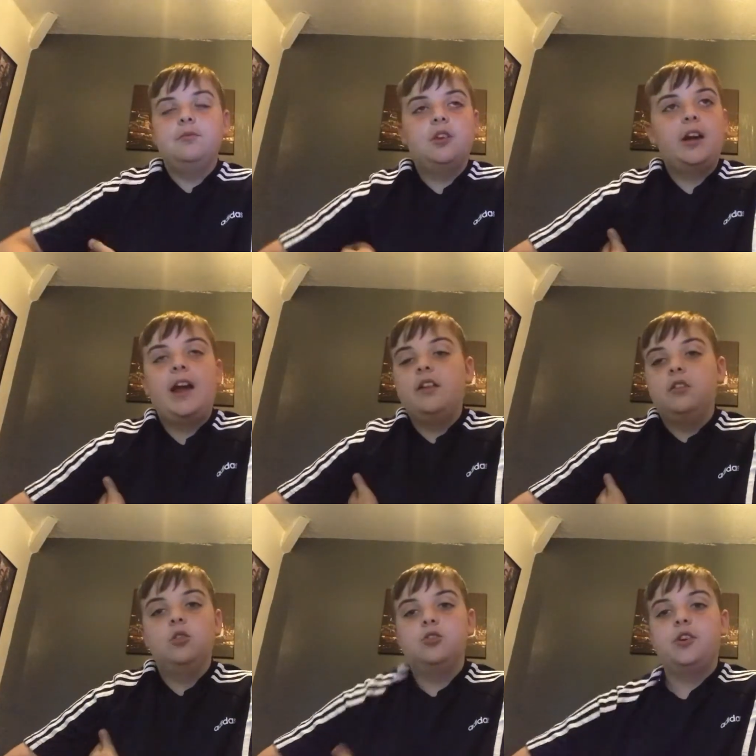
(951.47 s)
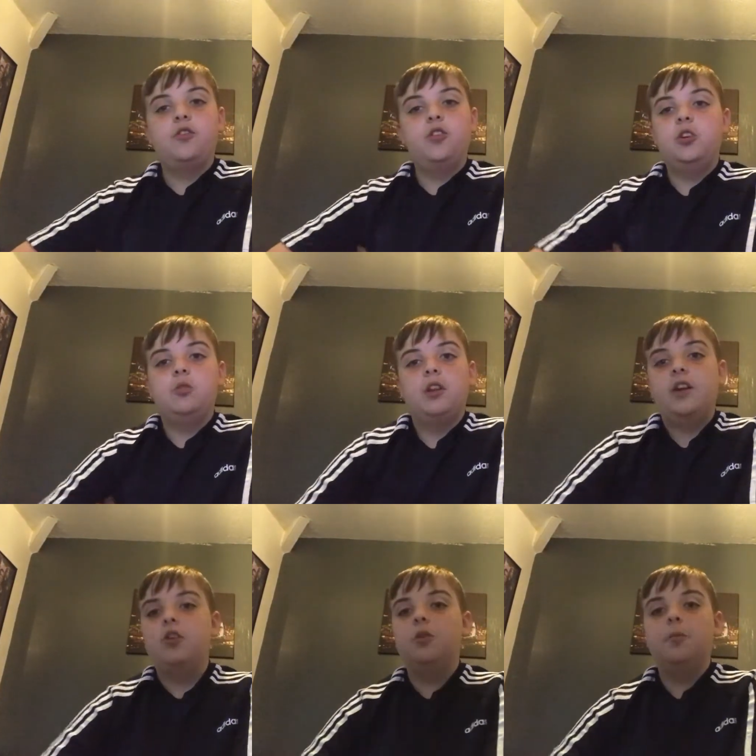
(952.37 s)
again, no transfer news that I
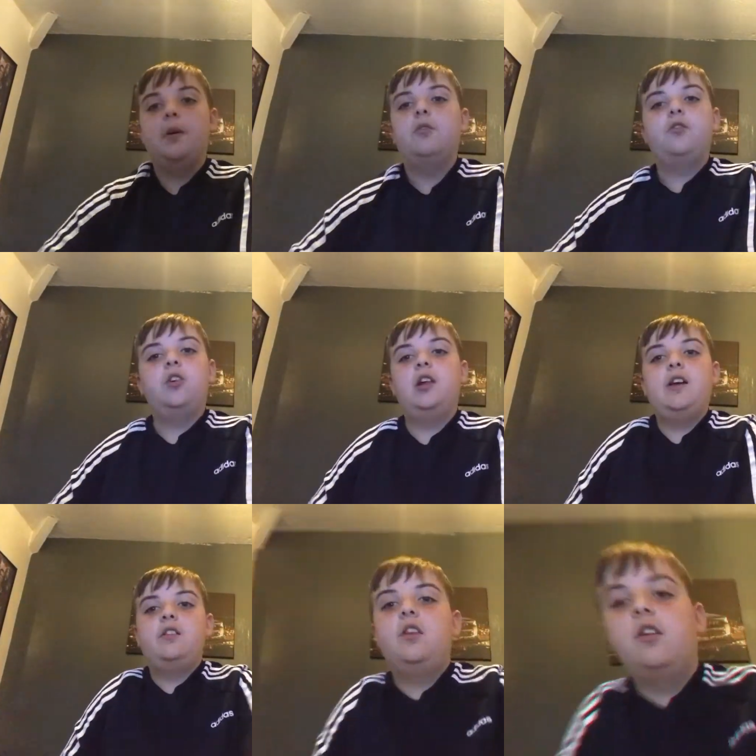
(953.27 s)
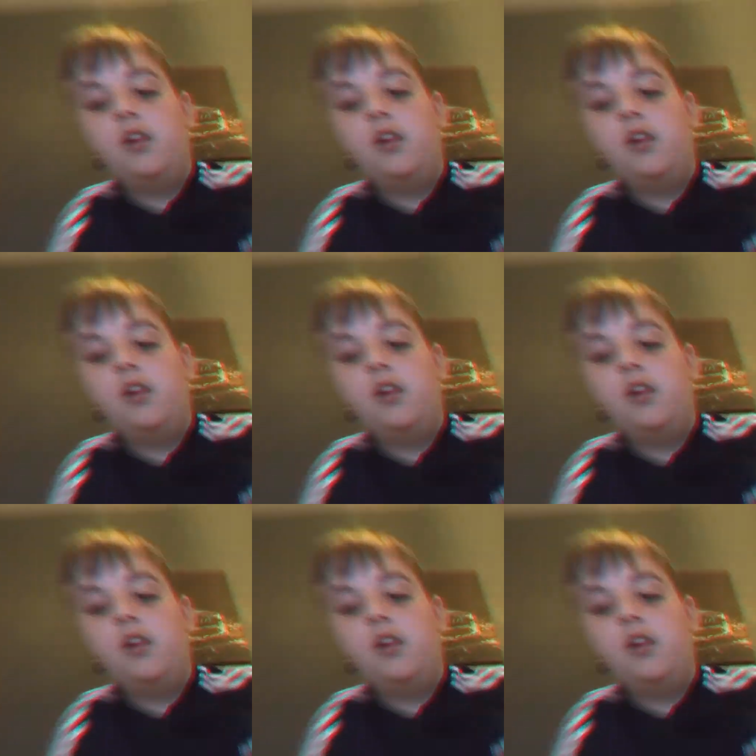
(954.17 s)
know about for Leicester